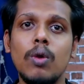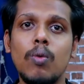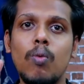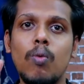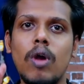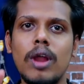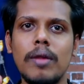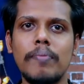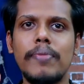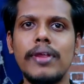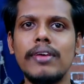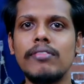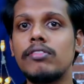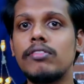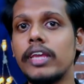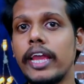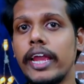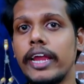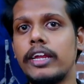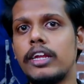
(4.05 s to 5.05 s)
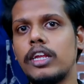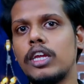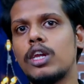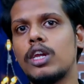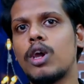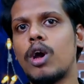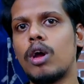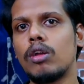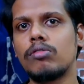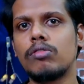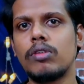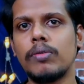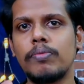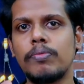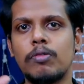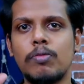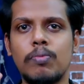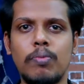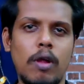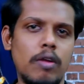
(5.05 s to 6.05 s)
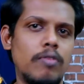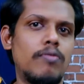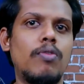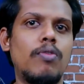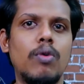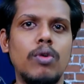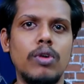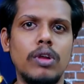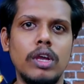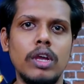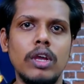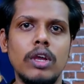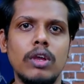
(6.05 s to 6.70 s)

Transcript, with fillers: OnePlus 8T concept smartphone.